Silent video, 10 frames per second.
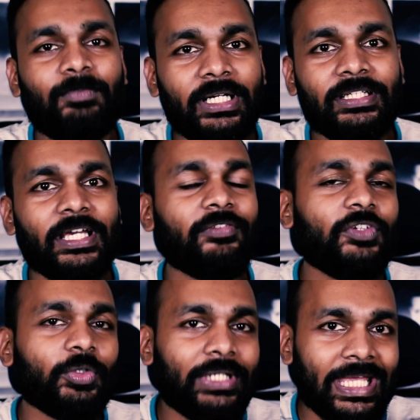But if
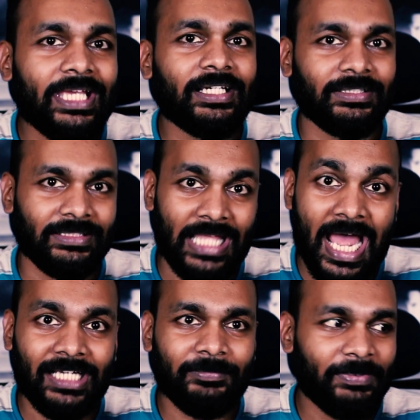you take
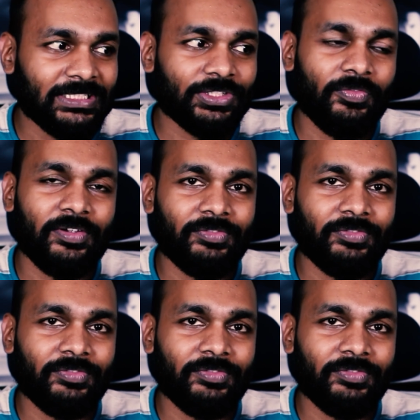that piece of